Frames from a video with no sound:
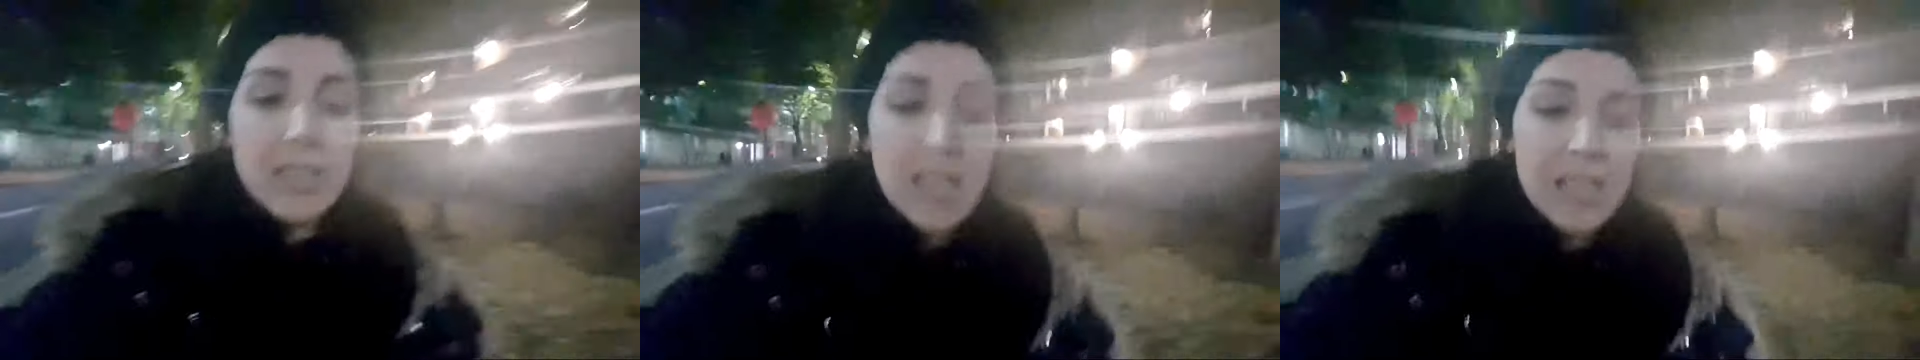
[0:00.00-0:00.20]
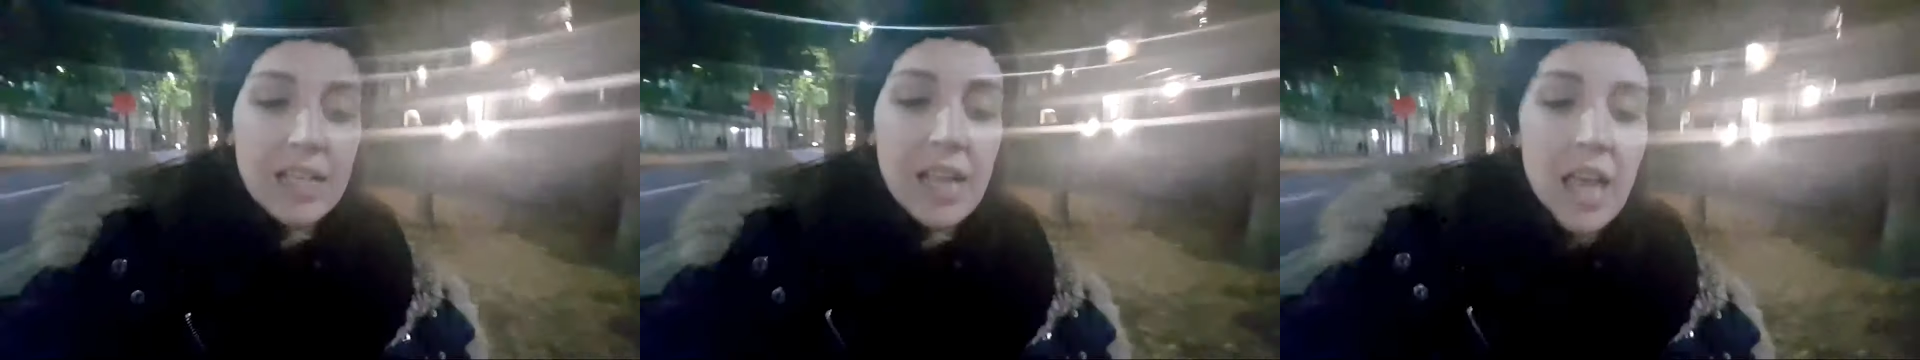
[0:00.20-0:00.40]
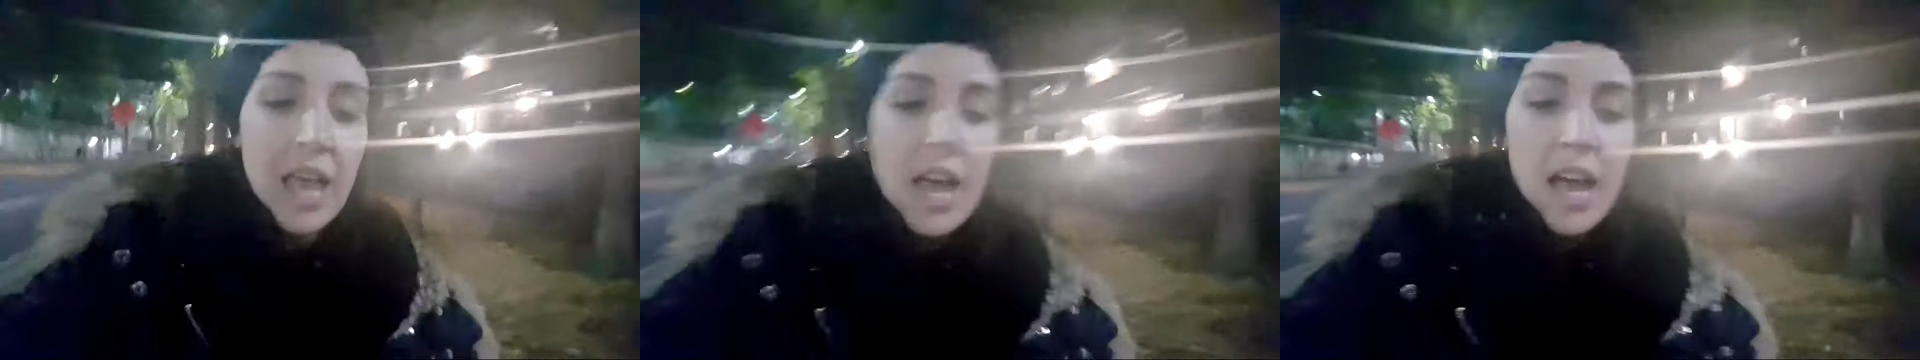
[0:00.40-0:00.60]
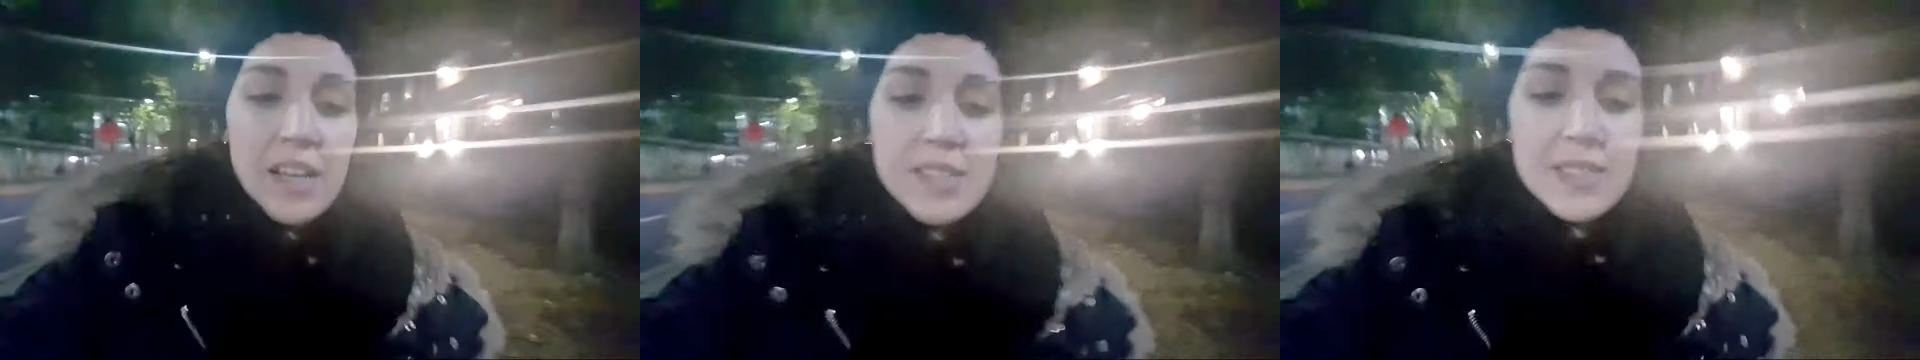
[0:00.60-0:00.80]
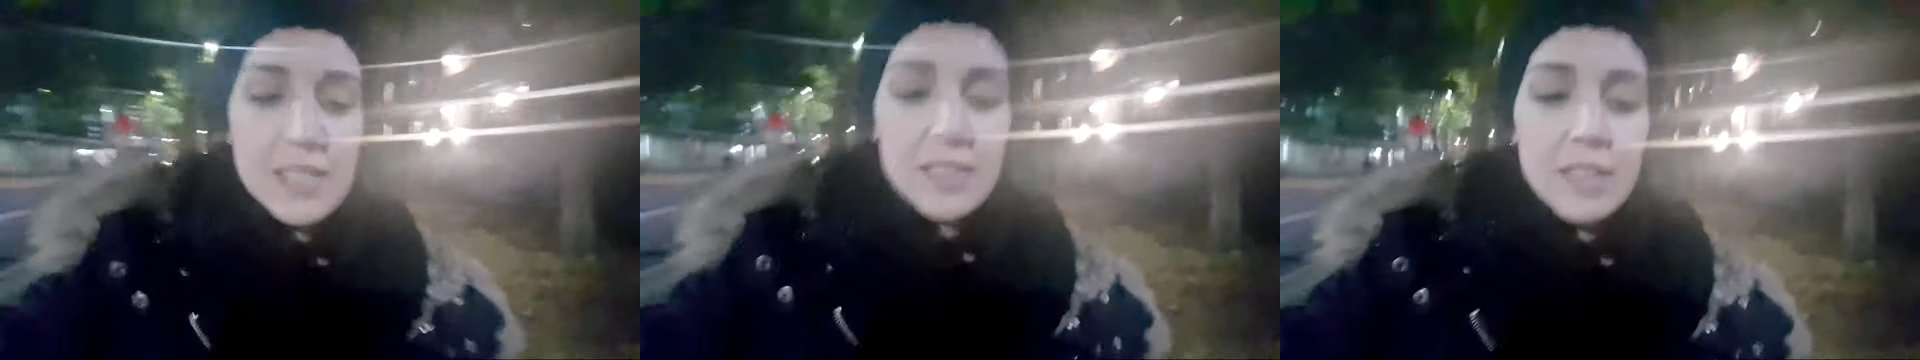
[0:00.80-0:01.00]
Then I
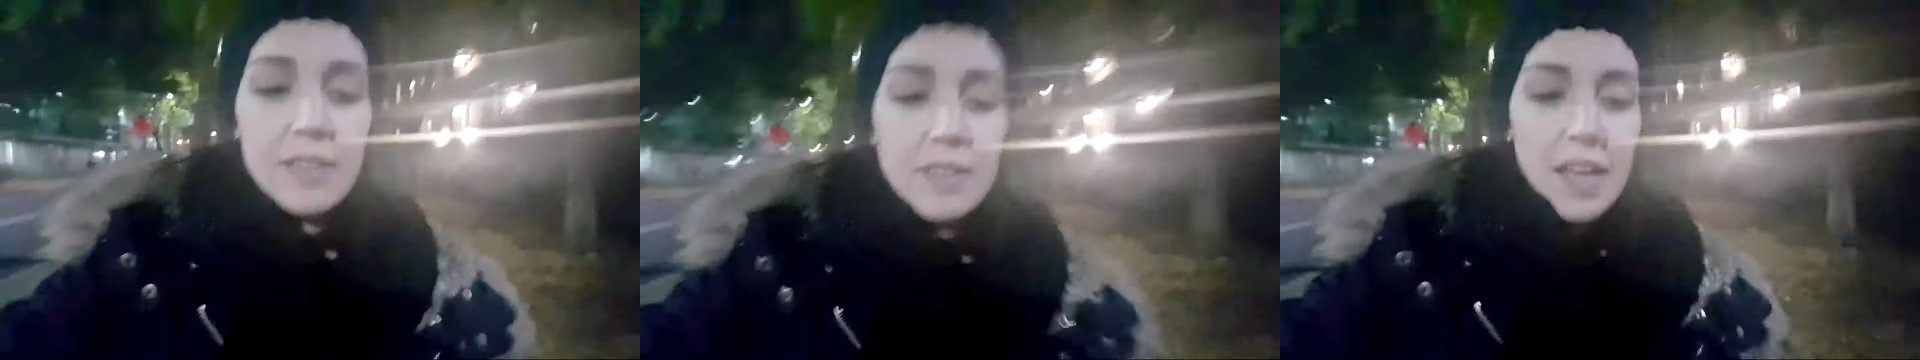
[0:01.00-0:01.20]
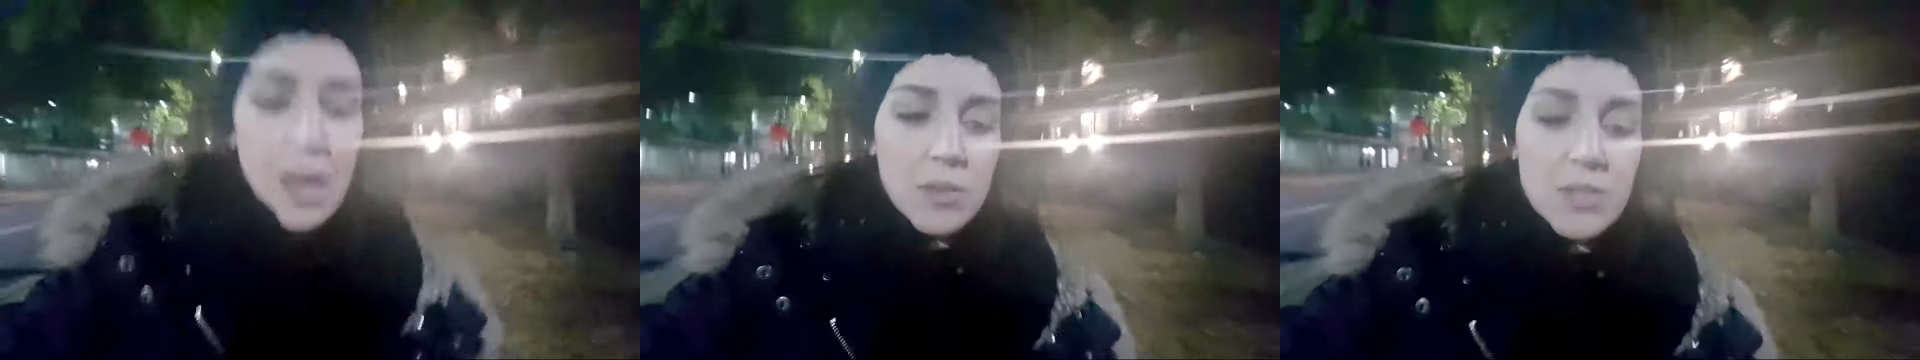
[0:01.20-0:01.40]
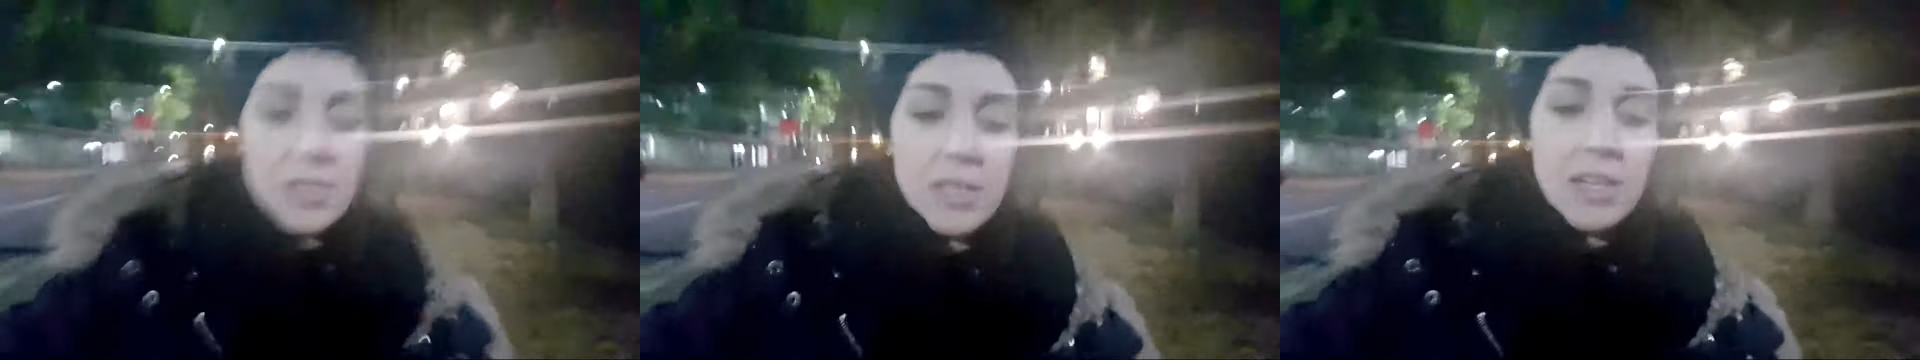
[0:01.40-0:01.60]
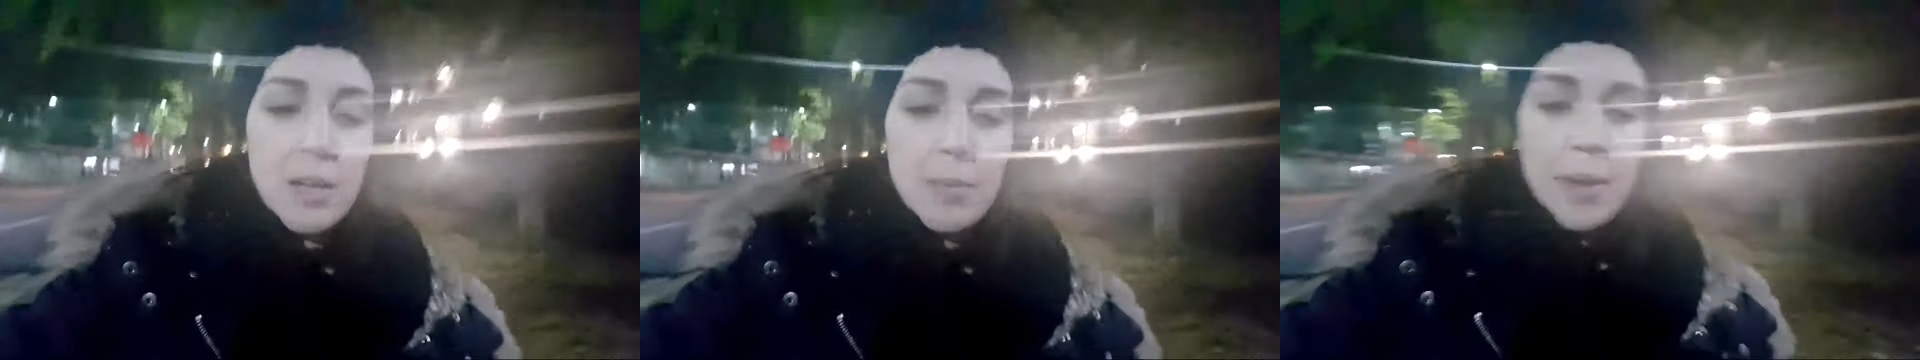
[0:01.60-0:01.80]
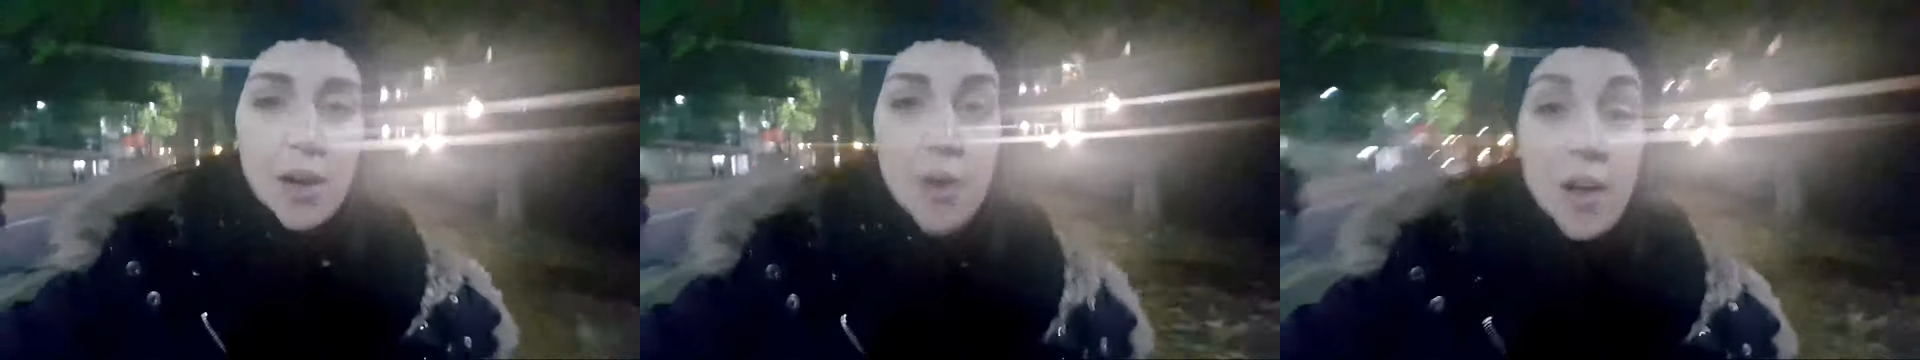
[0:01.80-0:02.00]
started doubting
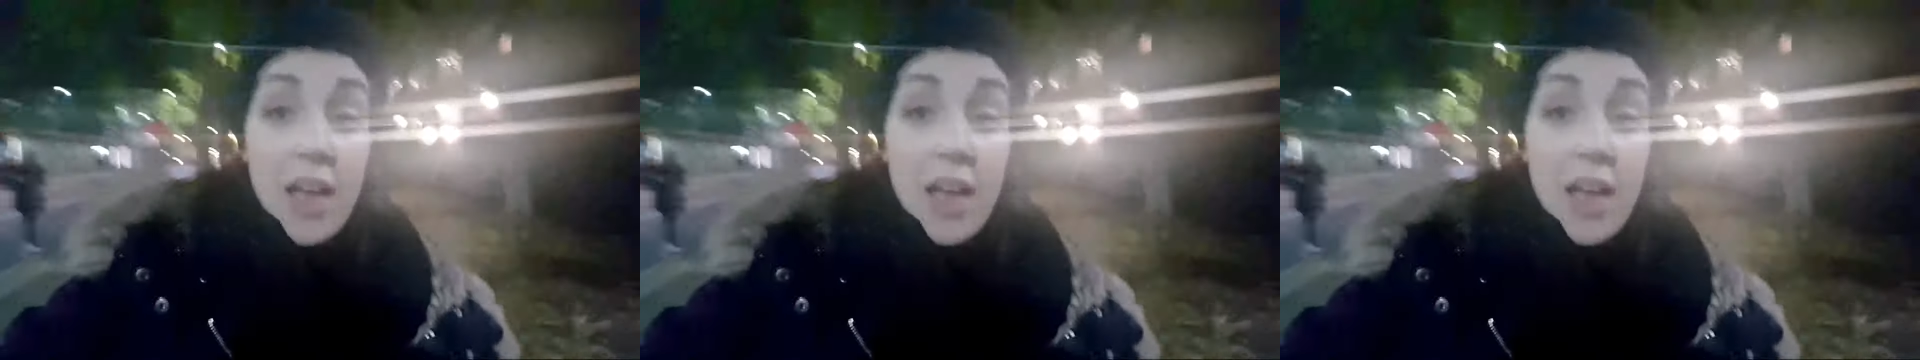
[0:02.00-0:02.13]
about